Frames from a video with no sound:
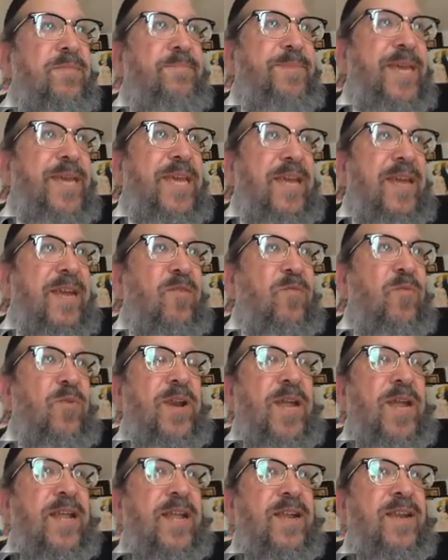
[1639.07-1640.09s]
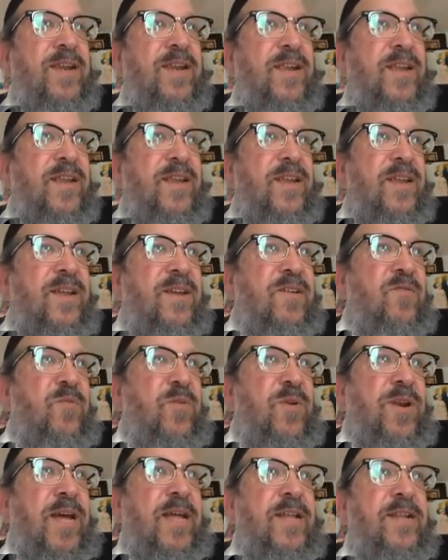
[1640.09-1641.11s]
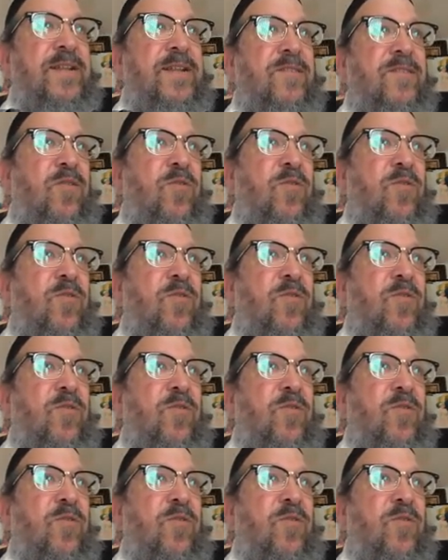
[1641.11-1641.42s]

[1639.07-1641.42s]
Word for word: being. We're not we're not.